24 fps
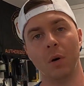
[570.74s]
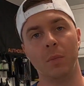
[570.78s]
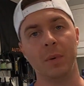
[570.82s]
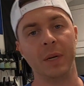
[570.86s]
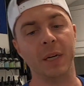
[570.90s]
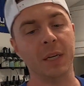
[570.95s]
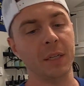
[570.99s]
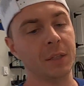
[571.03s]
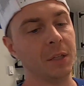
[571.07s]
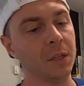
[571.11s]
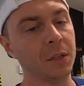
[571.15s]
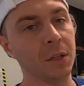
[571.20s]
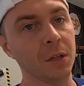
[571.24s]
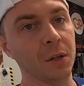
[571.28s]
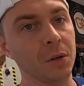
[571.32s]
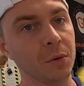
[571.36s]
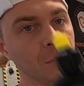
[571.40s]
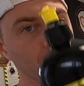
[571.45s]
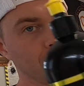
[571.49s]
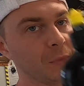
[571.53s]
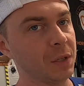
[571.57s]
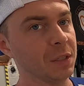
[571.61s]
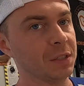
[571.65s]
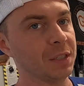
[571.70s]
need to
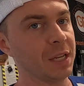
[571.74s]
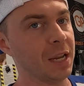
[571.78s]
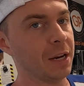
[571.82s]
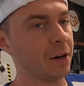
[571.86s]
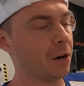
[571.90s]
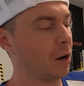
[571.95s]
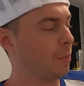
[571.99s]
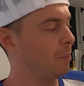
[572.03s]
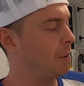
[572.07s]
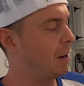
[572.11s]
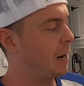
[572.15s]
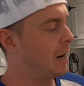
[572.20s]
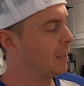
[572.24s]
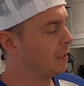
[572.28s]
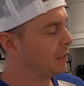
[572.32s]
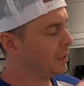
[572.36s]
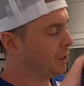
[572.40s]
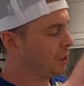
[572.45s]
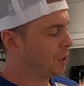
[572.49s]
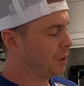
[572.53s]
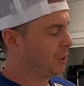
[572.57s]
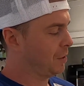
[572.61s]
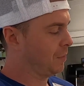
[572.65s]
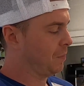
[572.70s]
do is take our
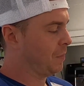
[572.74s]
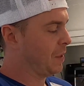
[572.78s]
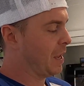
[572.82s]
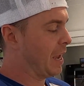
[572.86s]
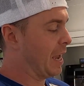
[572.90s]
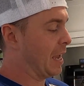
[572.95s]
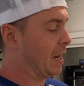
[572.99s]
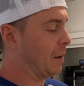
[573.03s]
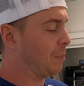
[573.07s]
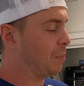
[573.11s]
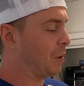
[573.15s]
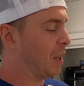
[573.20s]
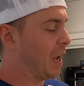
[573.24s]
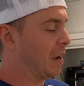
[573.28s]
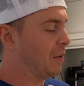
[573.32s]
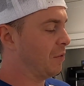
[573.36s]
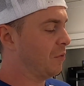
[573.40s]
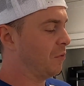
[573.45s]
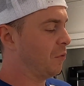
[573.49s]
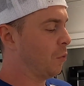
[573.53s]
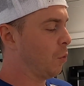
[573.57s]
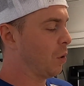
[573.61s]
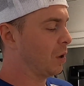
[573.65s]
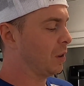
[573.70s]
polish and apply
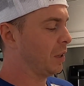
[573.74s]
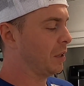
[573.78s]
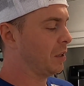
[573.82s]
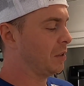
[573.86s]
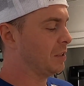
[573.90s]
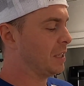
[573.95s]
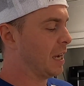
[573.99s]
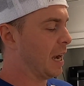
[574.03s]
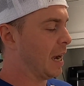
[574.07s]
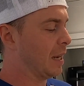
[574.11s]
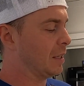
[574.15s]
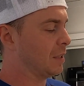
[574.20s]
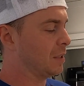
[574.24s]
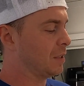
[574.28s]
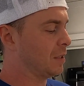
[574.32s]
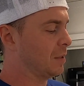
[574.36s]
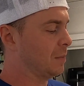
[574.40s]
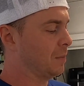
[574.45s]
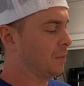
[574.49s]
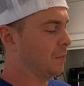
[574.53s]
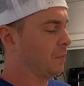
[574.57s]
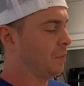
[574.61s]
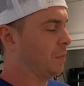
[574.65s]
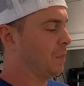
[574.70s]
4 little
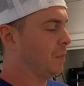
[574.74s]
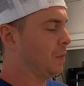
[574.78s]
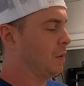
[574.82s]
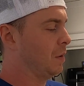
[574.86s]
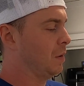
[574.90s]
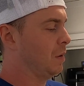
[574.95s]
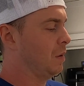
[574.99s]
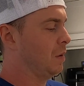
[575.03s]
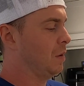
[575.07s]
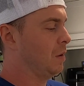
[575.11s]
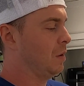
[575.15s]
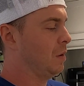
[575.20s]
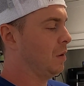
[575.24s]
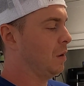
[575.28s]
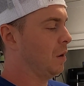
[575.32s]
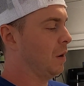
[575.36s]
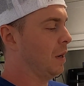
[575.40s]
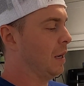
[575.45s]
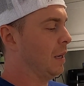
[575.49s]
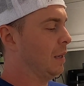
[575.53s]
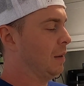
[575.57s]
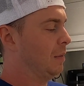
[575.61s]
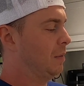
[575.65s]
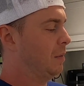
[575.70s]
dots, all
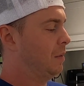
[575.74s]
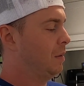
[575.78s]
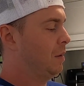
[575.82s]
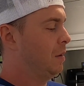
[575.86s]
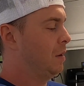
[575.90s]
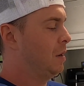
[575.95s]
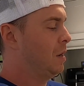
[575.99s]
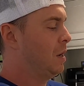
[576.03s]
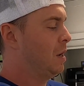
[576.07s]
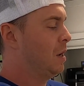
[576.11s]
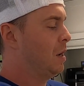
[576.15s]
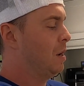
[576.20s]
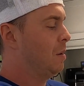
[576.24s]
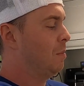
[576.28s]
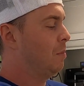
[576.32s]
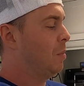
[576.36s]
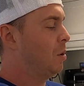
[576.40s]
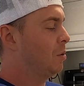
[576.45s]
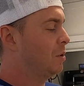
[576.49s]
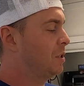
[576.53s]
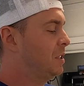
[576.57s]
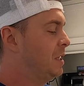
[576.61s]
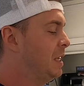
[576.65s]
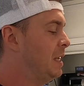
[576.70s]
right?
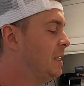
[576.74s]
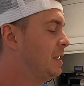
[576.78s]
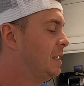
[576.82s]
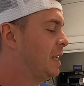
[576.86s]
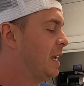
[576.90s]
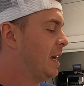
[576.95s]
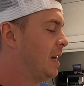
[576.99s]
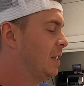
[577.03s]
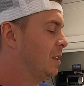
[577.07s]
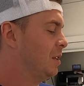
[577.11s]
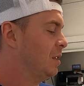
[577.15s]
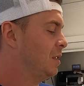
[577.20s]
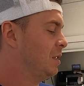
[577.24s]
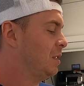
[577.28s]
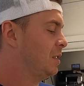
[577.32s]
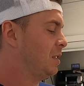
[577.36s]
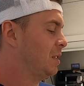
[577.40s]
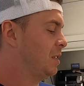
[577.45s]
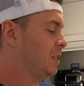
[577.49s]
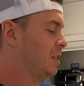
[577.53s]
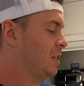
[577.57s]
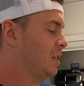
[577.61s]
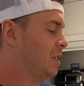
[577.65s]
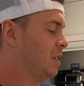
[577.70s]
Most
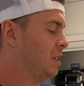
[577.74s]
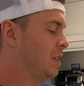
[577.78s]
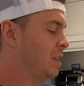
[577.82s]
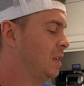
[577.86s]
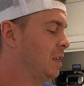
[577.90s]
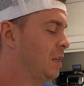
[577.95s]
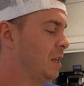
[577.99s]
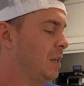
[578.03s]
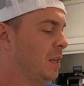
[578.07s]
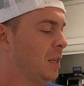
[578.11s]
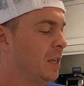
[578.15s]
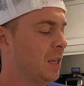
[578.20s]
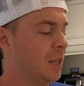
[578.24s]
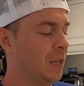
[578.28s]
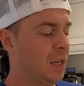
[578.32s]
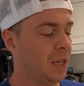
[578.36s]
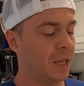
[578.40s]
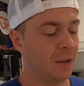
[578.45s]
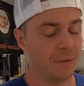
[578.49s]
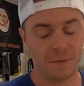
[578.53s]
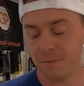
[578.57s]
detailers, if